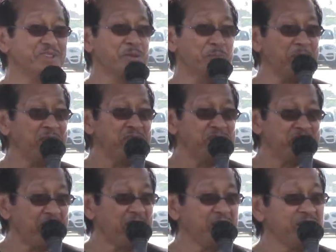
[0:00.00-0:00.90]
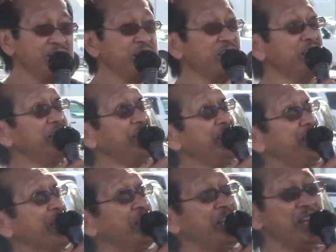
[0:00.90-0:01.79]
Main thing, he
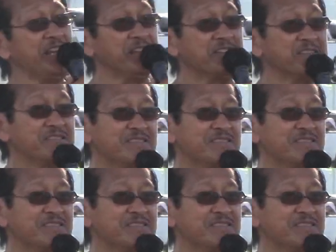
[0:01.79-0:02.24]
the king.